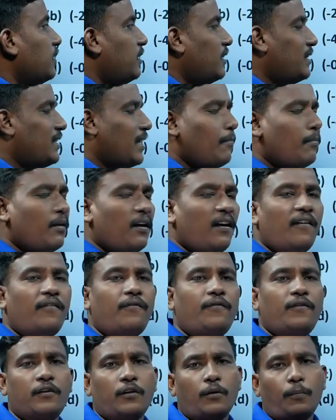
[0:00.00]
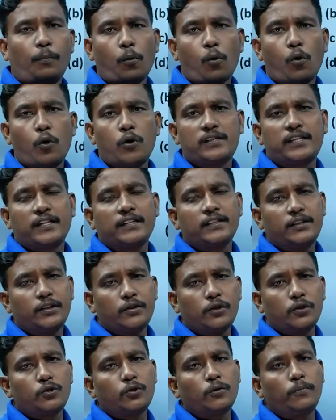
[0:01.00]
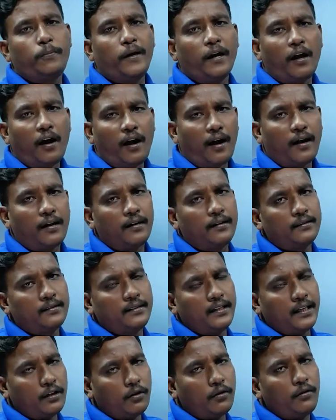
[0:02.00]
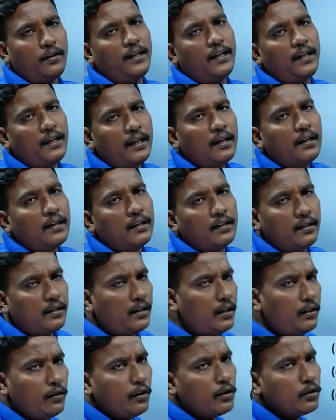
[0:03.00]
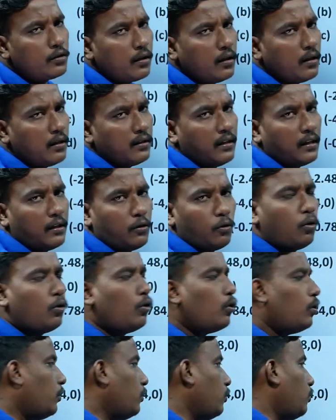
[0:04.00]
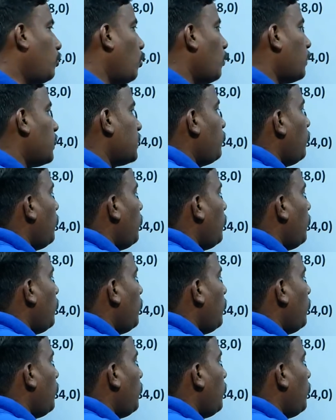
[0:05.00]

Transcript: sum of poles and zeros should be odd, then only it is the root locus